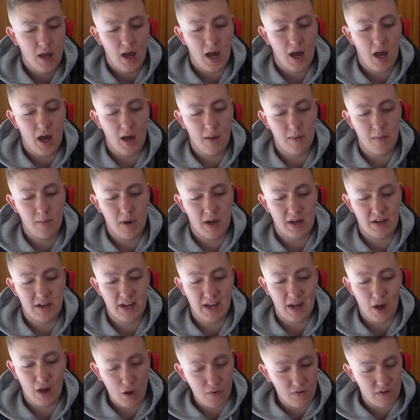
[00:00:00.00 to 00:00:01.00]
Um, and
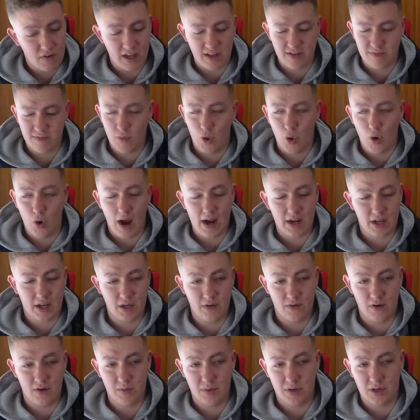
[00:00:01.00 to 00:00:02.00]
yeah, hopefully it's more
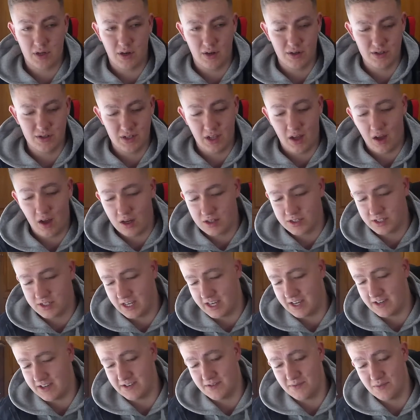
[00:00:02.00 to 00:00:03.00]
accurate because last
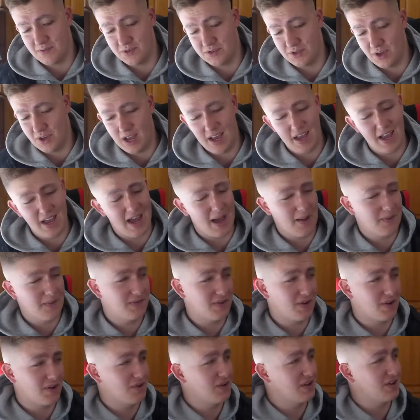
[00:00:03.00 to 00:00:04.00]
season was
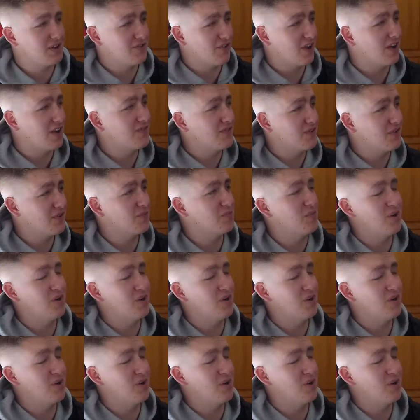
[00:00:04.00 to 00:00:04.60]
absolutely dreadful,